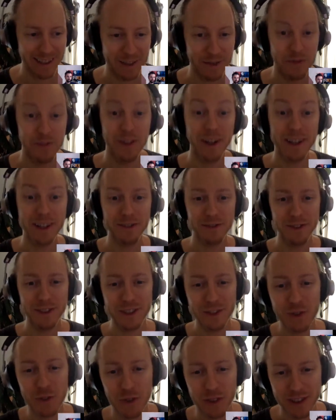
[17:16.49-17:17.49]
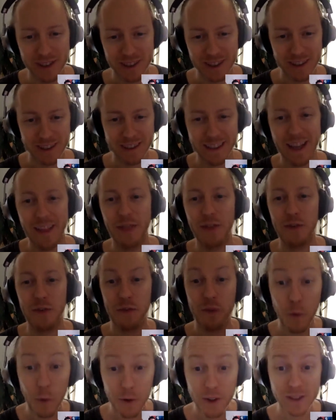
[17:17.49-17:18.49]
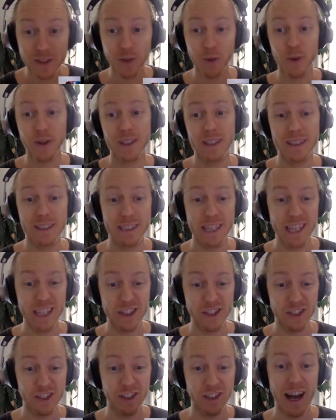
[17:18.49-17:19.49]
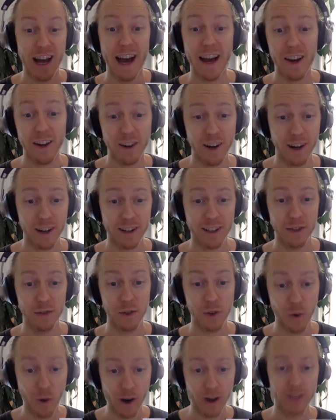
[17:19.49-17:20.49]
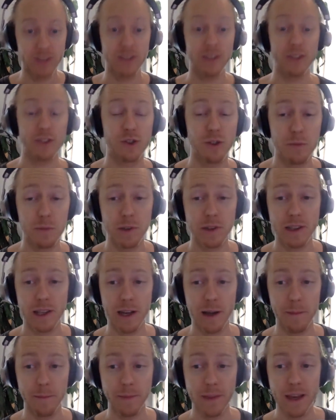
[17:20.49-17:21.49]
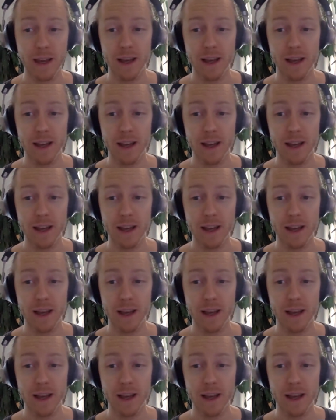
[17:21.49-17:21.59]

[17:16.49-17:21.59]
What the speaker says: flood of resources and the forced organizational hierarchy required to distribute them